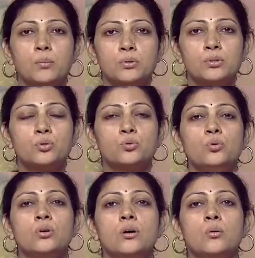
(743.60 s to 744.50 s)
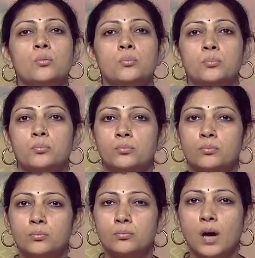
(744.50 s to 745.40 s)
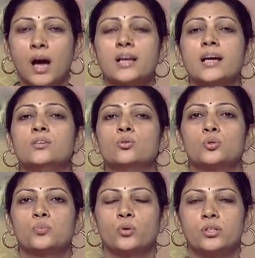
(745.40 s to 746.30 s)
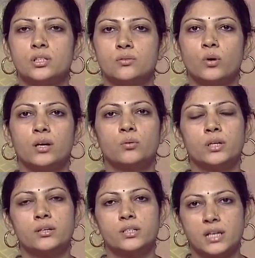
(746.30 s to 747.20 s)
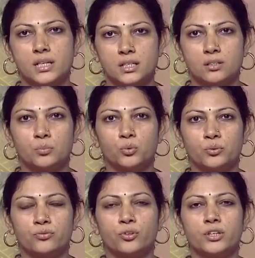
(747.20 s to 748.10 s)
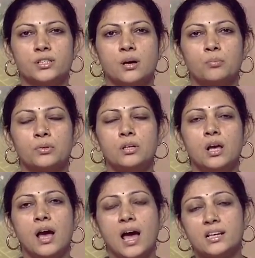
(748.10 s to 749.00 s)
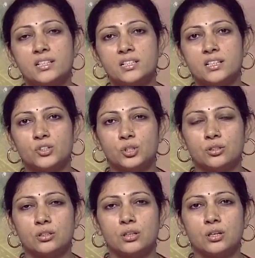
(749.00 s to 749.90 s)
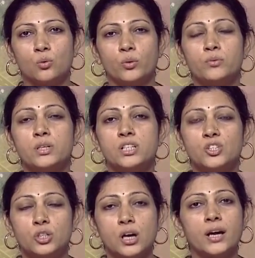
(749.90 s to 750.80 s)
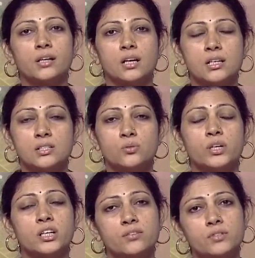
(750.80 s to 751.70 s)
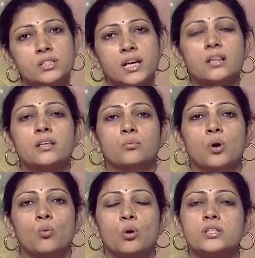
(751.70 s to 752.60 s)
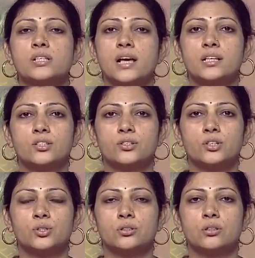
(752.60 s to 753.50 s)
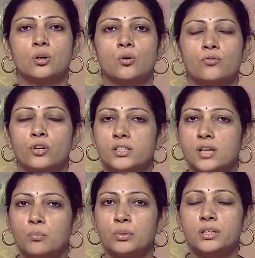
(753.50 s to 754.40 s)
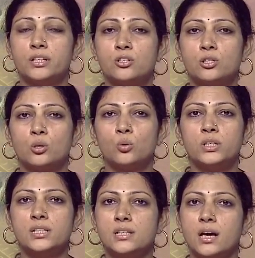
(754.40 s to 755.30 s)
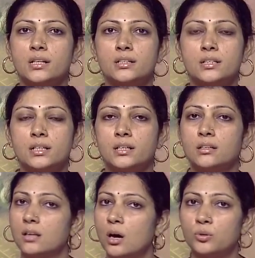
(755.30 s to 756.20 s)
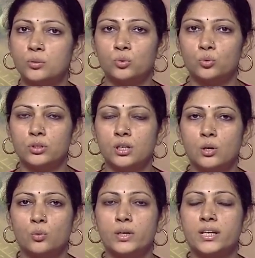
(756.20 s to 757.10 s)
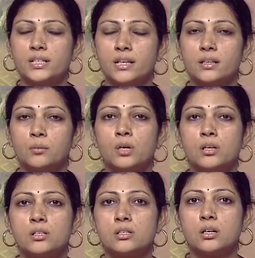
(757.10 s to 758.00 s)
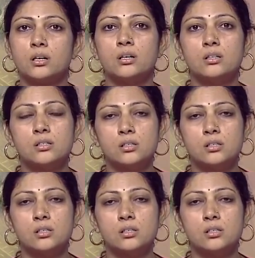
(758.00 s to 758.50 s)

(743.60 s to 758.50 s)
able to highlight those points while we are reciting the poem. For example, alliteration. When we are teaching higher classes, we can even tell them what is alliteration. For example, in slowly, silently, now the moon, we can tell them sir,